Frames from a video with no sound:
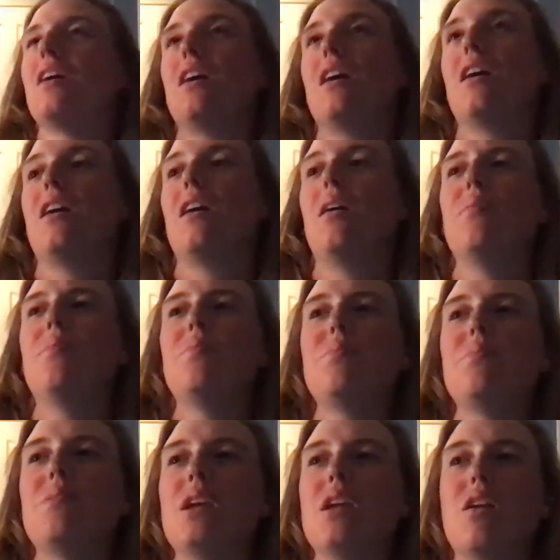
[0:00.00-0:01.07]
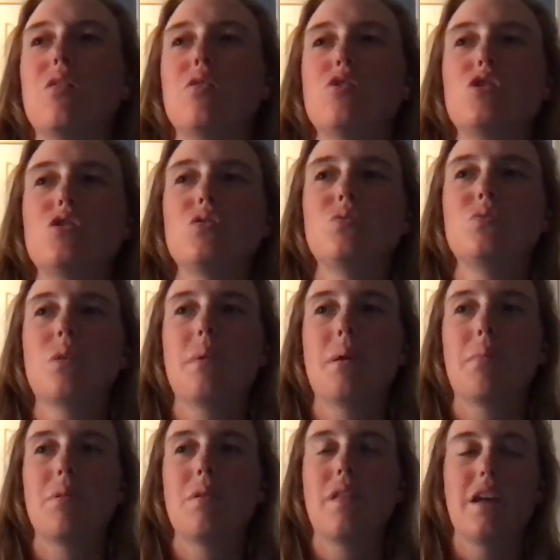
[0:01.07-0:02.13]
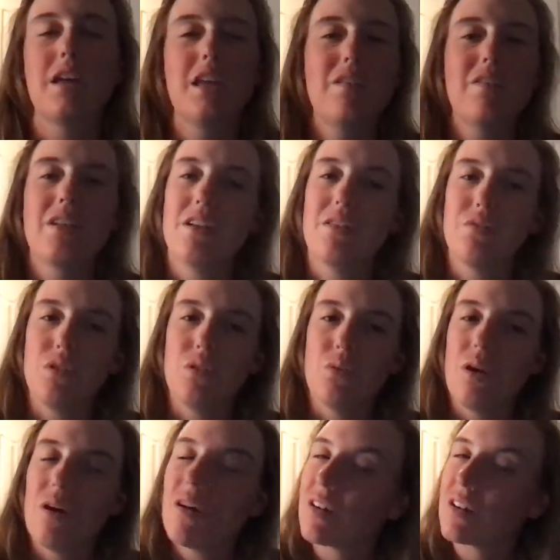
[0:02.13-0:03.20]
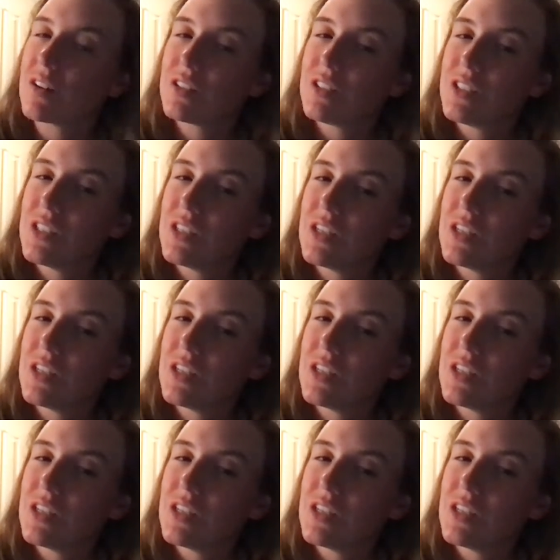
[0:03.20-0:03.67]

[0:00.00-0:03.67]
To remember that even if you aren't